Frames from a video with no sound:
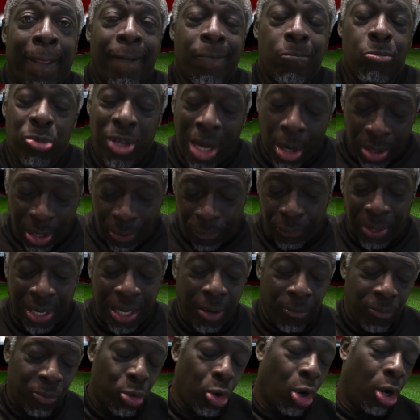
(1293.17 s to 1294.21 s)
The only thing
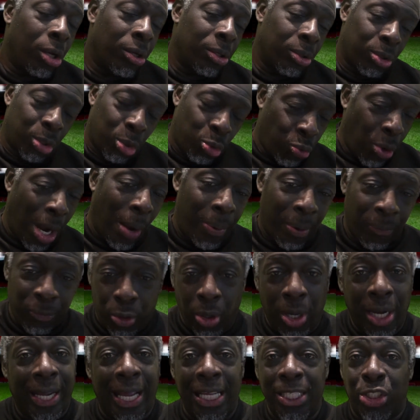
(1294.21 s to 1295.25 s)
the gripe I've
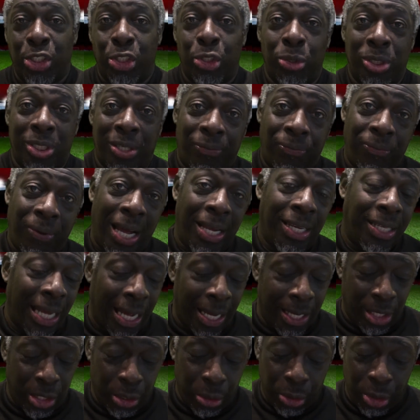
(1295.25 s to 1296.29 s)
got against you is the fact
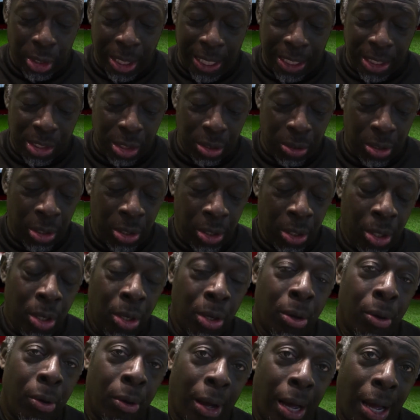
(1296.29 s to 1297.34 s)
that you need to
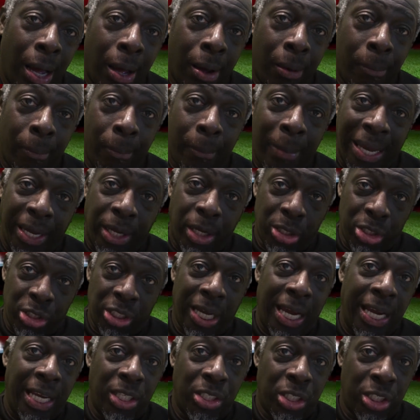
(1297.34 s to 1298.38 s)
make your
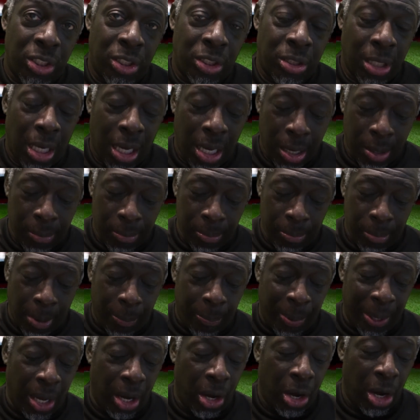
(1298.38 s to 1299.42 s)
changes a
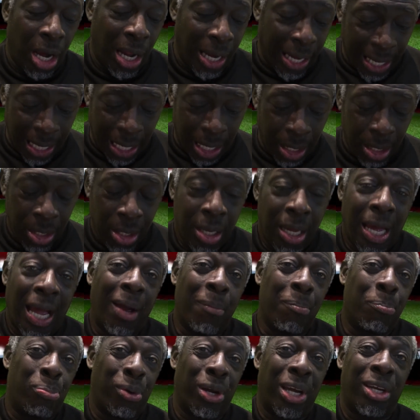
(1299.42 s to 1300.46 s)
bit earlier
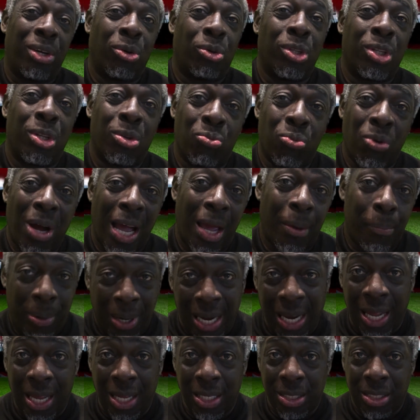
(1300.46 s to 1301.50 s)
and bringing on the right
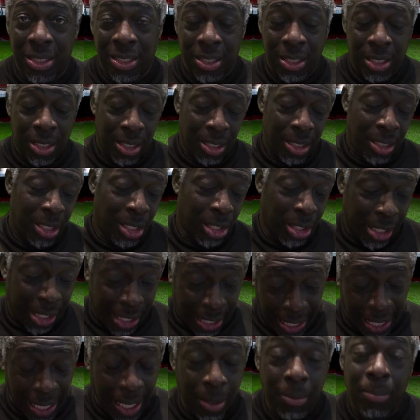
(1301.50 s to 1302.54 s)
players. You
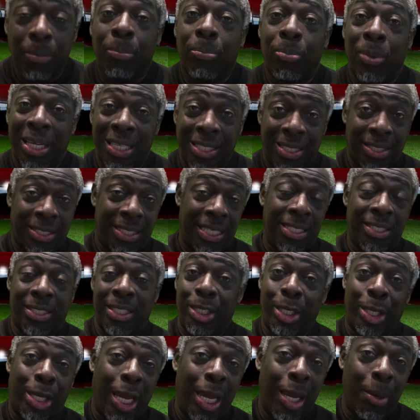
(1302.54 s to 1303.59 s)
keep
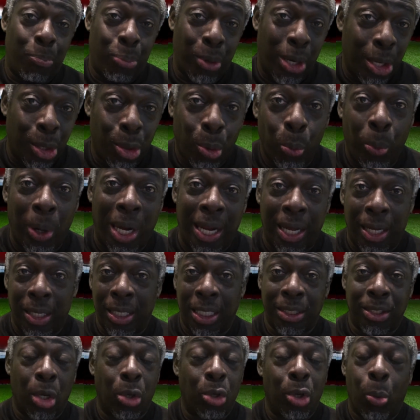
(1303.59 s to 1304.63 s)
bringing on Willian. I
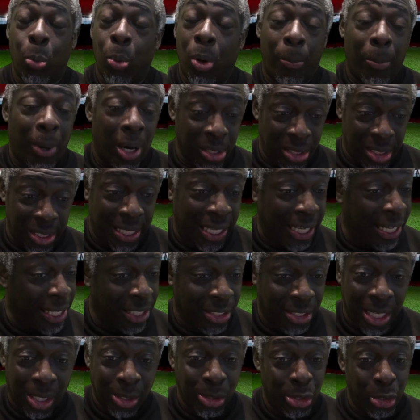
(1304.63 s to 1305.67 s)
don't know what Martinelli has
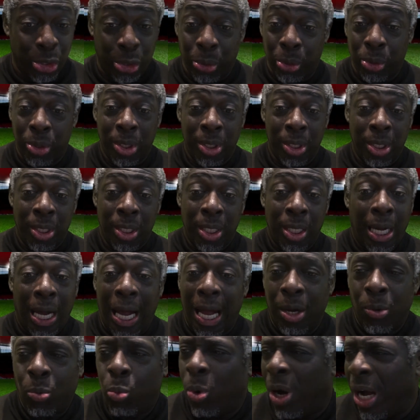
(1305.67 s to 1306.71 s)
done to you,
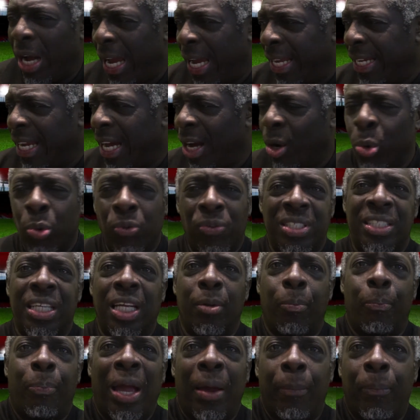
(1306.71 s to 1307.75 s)
and why now all of a
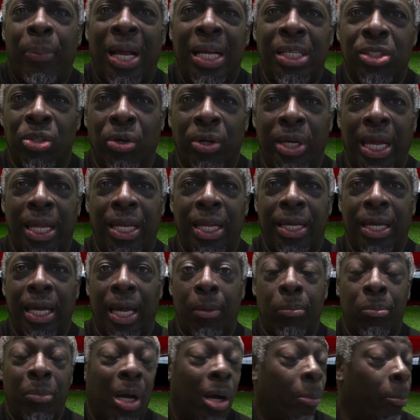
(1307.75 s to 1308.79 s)
sudden Pepe's not getting a
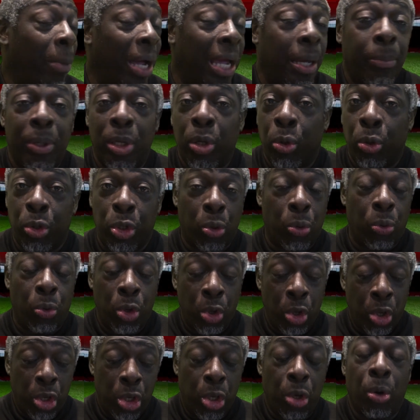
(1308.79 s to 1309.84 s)
game. Now maybe
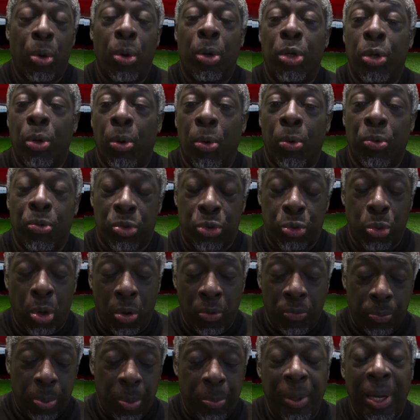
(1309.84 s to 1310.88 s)
you're sort
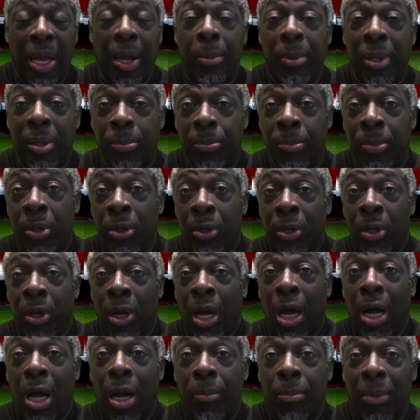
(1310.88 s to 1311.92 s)
of preparing him
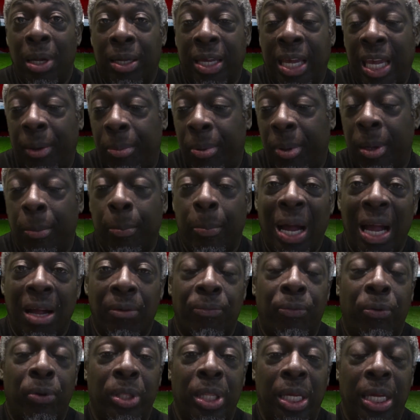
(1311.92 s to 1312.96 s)
and keeping him back
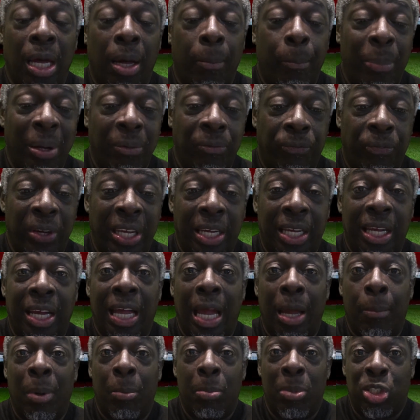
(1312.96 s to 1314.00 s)
for the Benfica
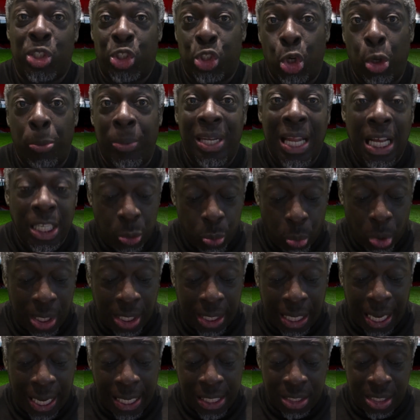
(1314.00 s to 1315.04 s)
game. I'm assuming that's what the
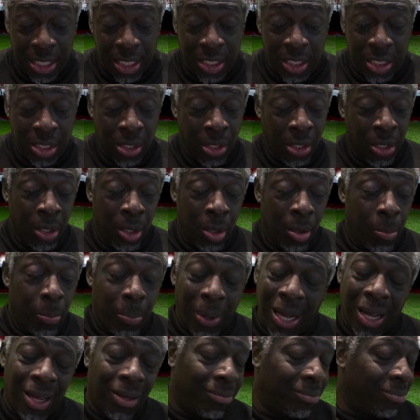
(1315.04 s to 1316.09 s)
case is.
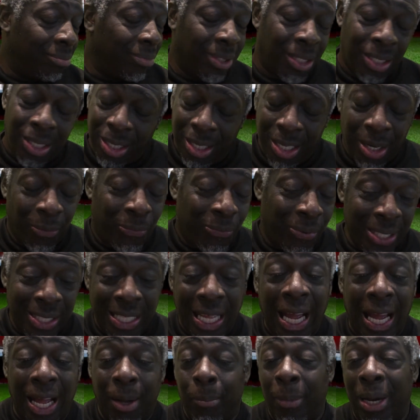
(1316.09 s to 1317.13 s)
But for
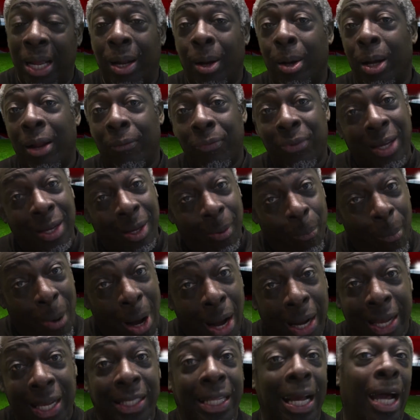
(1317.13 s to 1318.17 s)
that, man, I'm gonna have to
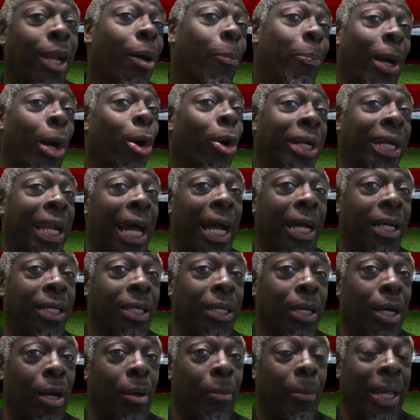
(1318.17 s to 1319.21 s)
mark you down a bit on that. You
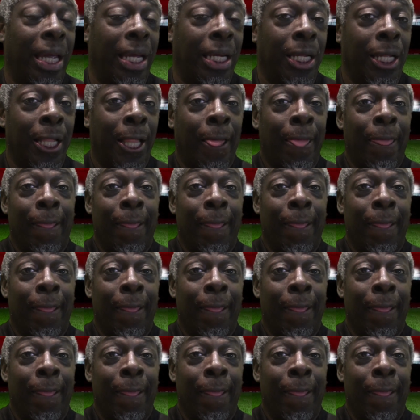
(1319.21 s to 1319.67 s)
know what I mean?